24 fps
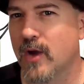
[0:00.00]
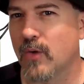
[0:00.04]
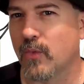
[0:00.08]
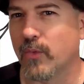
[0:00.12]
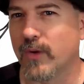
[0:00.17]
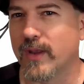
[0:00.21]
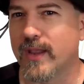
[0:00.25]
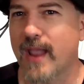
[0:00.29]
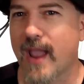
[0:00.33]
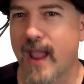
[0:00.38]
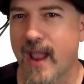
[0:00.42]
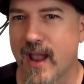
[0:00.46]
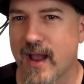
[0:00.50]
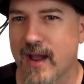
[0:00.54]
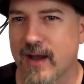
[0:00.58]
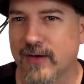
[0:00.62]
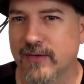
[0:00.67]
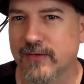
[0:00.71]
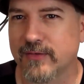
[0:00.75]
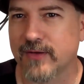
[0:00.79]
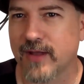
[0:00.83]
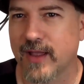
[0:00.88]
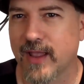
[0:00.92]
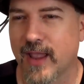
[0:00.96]
We
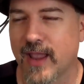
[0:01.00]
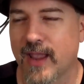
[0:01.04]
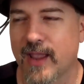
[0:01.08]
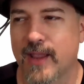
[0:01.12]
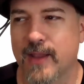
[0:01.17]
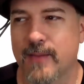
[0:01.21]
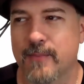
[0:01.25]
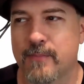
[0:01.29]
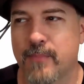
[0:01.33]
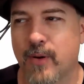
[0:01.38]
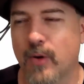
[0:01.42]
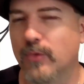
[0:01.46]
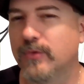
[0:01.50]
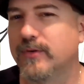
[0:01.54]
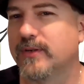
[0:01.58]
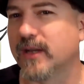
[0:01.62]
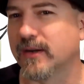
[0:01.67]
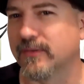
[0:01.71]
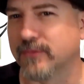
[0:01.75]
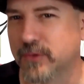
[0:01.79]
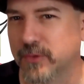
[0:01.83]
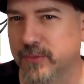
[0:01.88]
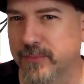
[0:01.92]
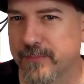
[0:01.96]
have a bone
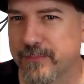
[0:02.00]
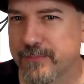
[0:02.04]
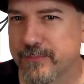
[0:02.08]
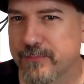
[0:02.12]
devil